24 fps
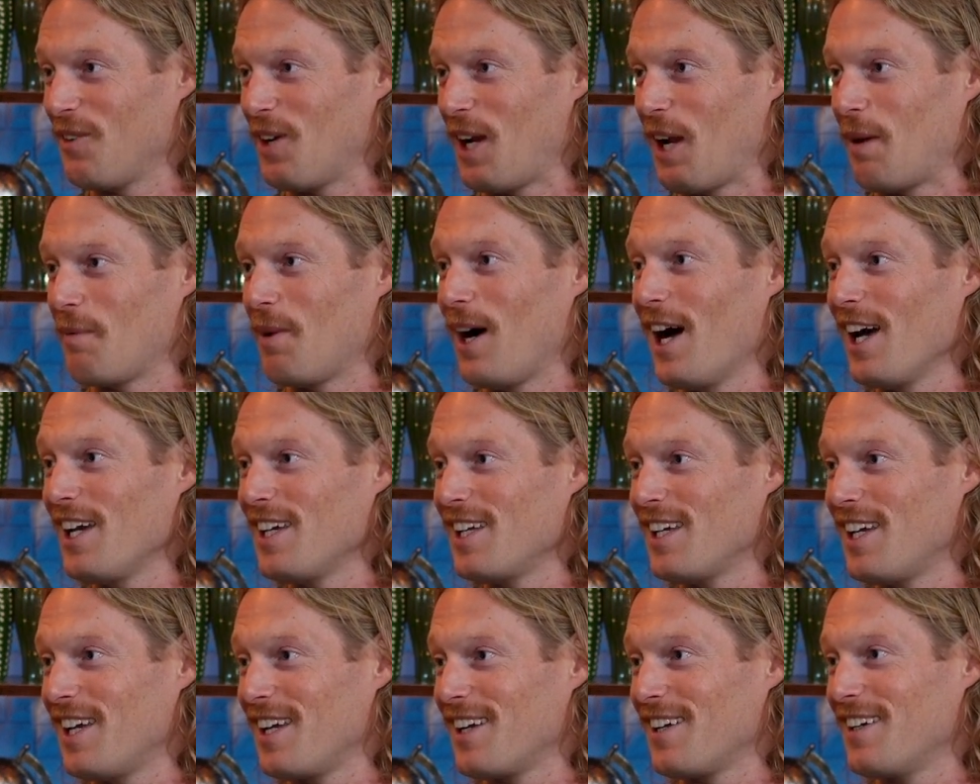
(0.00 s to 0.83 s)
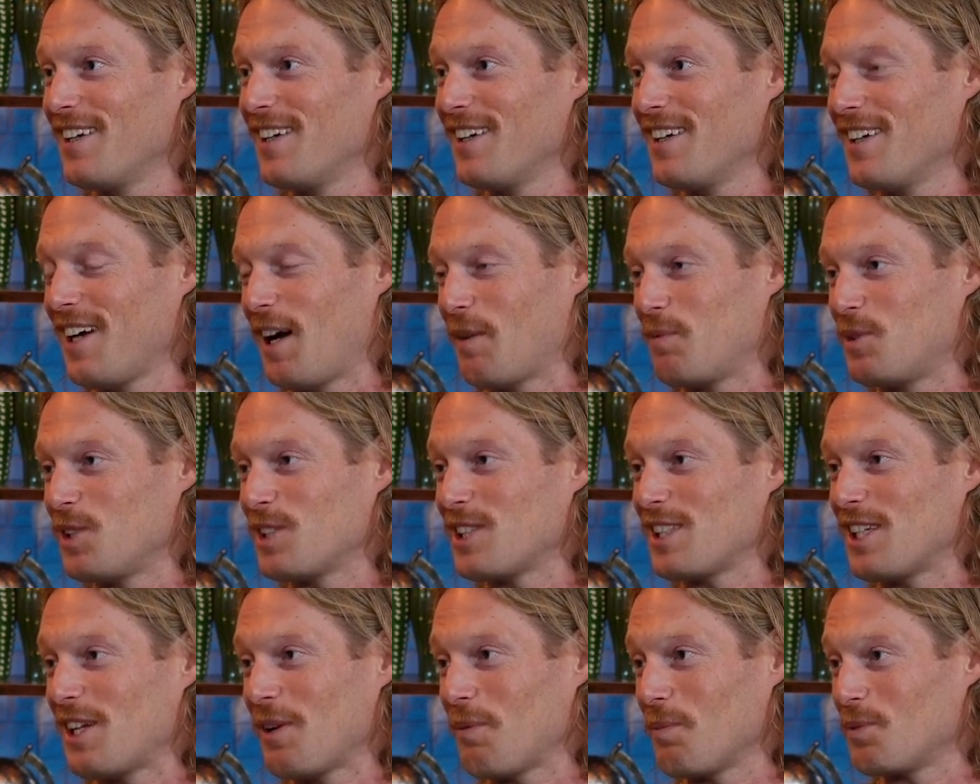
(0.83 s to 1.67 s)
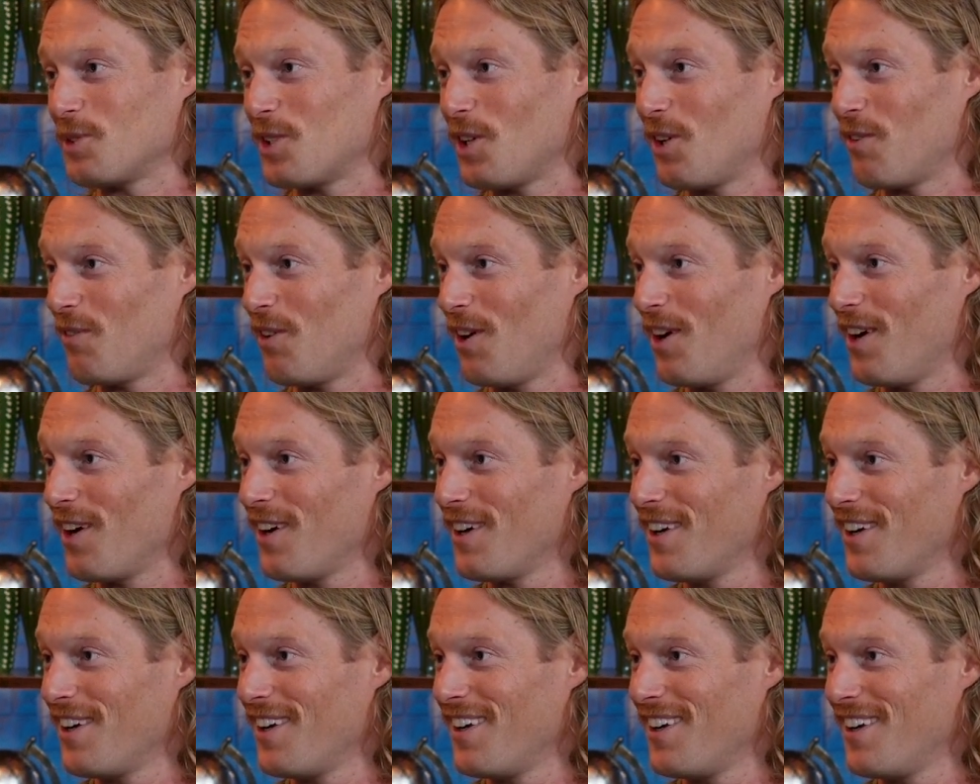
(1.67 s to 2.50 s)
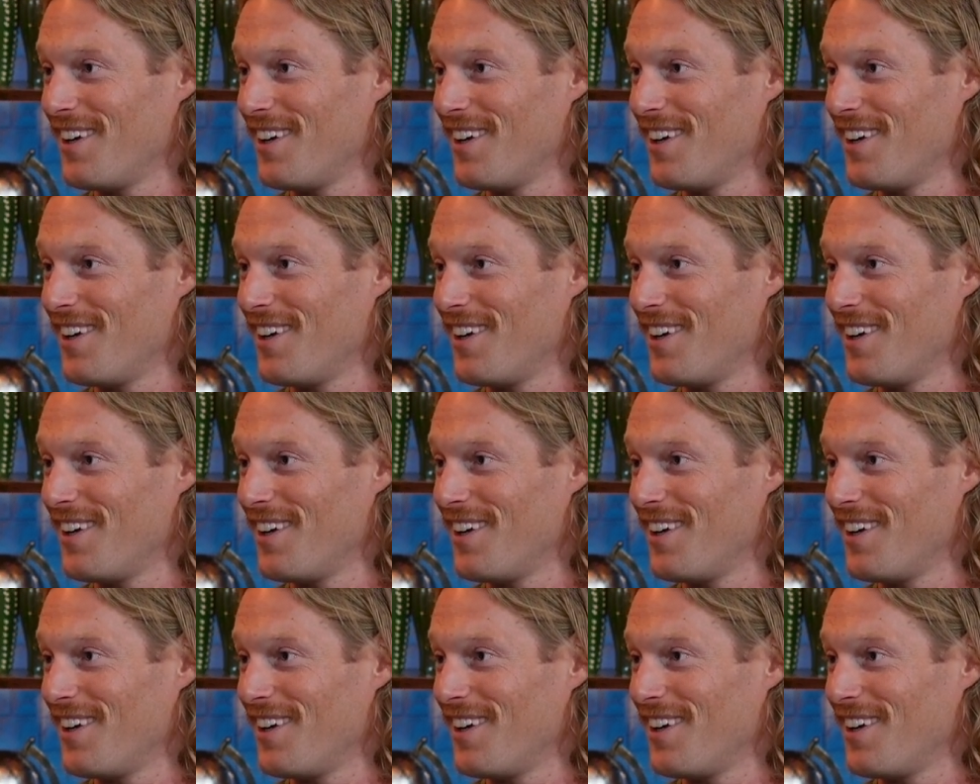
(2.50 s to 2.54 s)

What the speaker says: When I'm hiking, I'm just an observer.